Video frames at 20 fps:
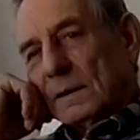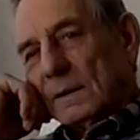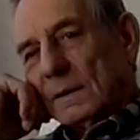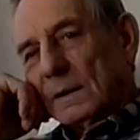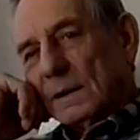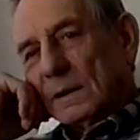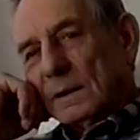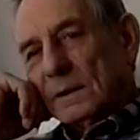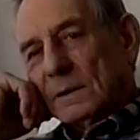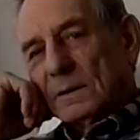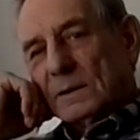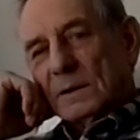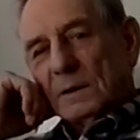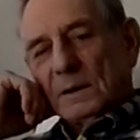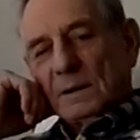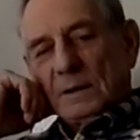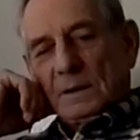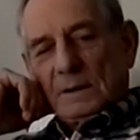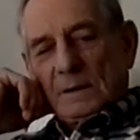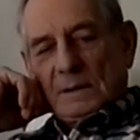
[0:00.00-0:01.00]
then
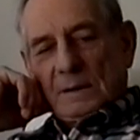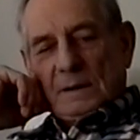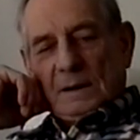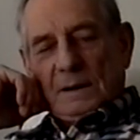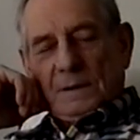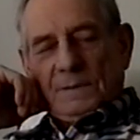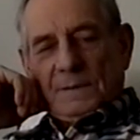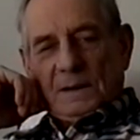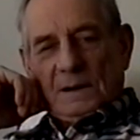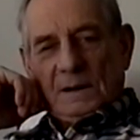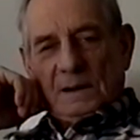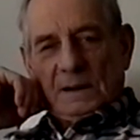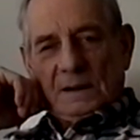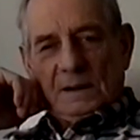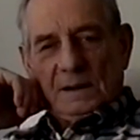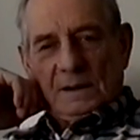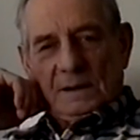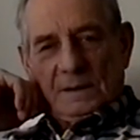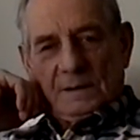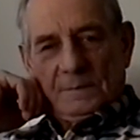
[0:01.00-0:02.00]
they
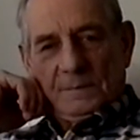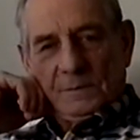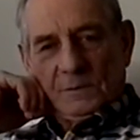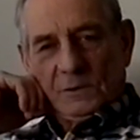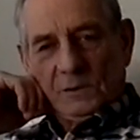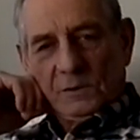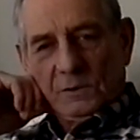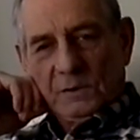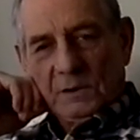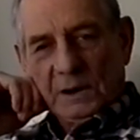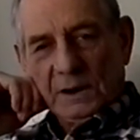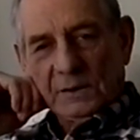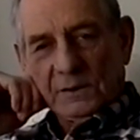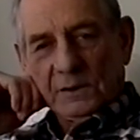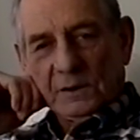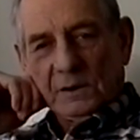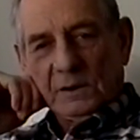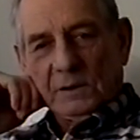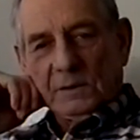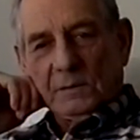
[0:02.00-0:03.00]
finally
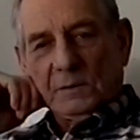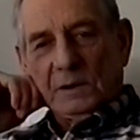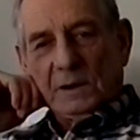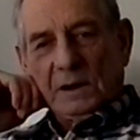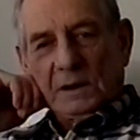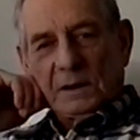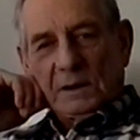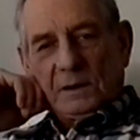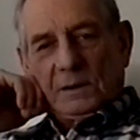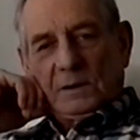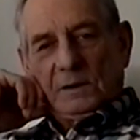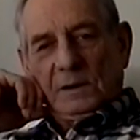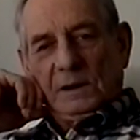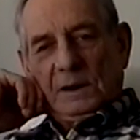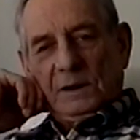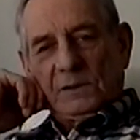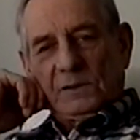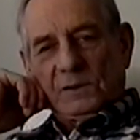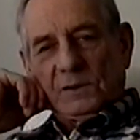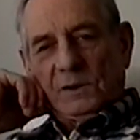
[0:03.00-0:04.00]
dug a
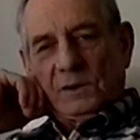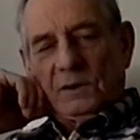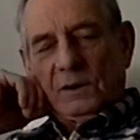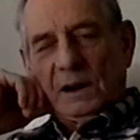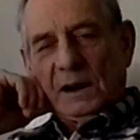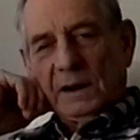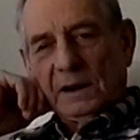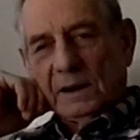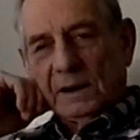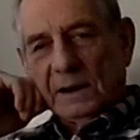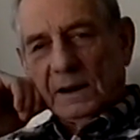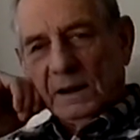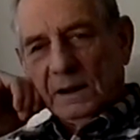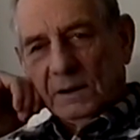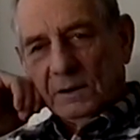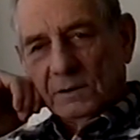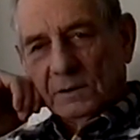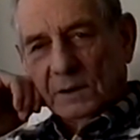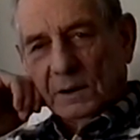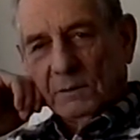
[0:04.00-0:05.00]
ditch to drain it
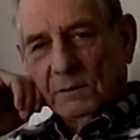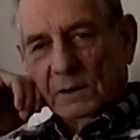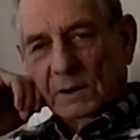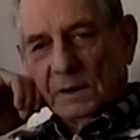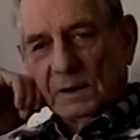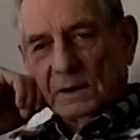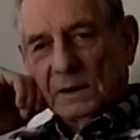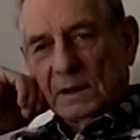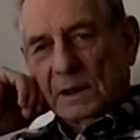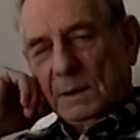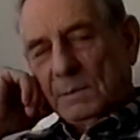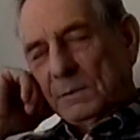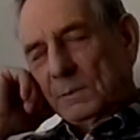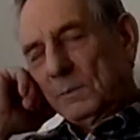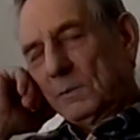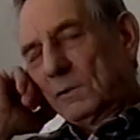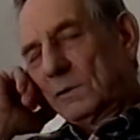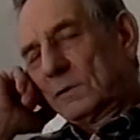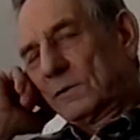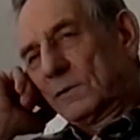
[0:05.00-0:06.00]
down. They wanted to keep it
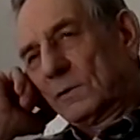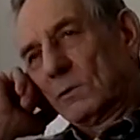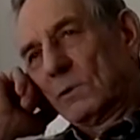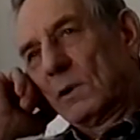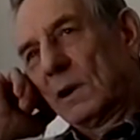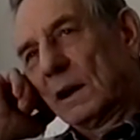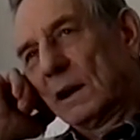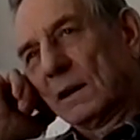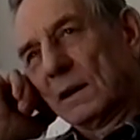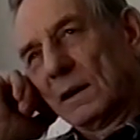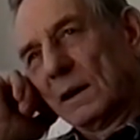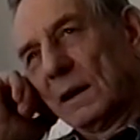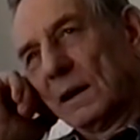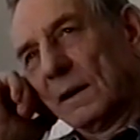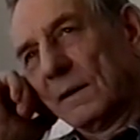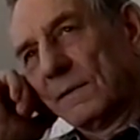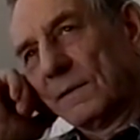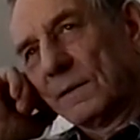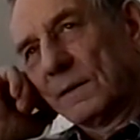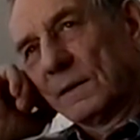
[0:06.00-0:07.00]
more for
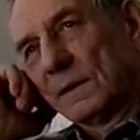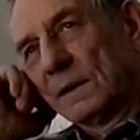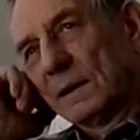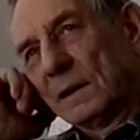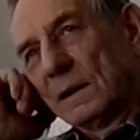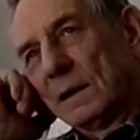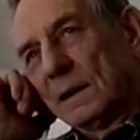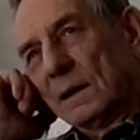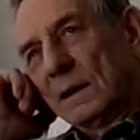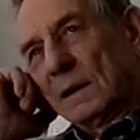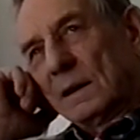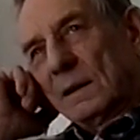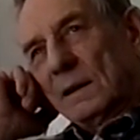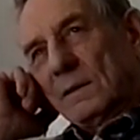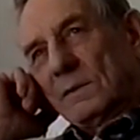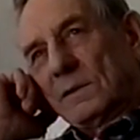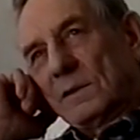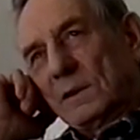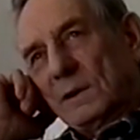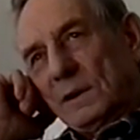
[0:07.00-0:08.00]
wildlife,
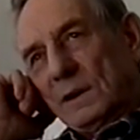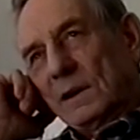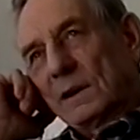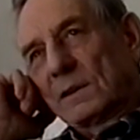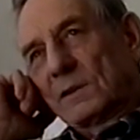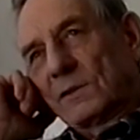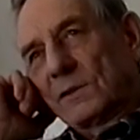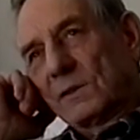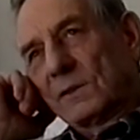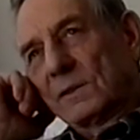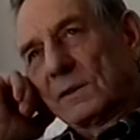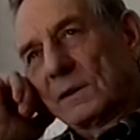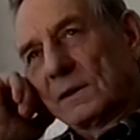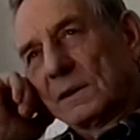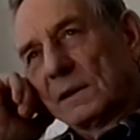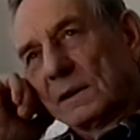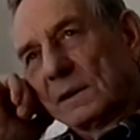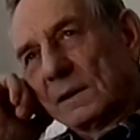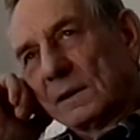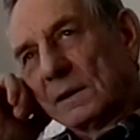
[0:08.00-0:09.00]
for ducks
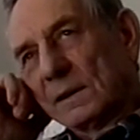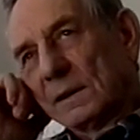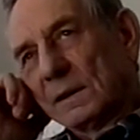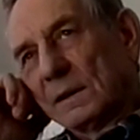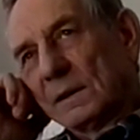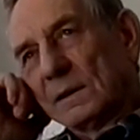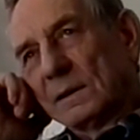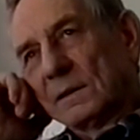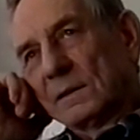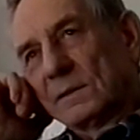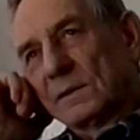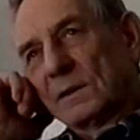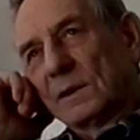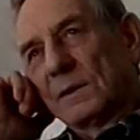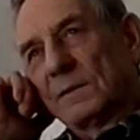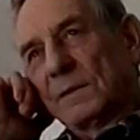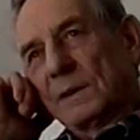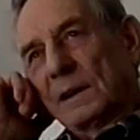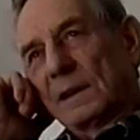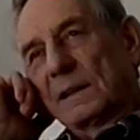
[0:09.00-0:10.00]
and
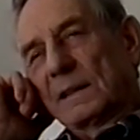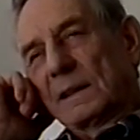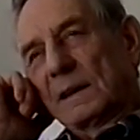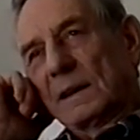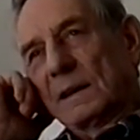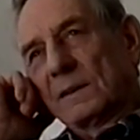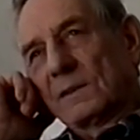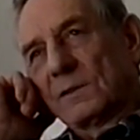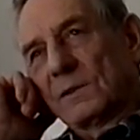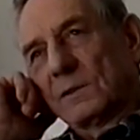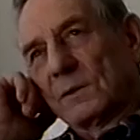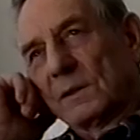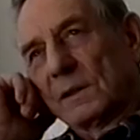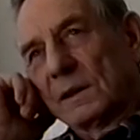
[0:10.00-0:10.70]
stuff like that. So